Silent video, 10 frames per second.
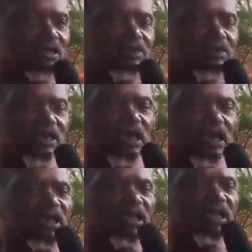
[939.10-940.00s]
But
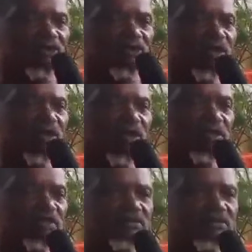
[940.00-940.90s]
I think they are doing well.
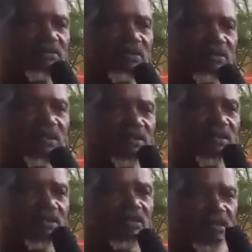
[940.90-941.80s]

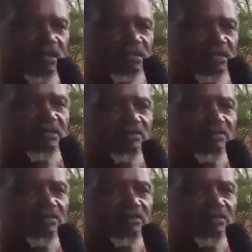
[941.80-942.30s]
Yes.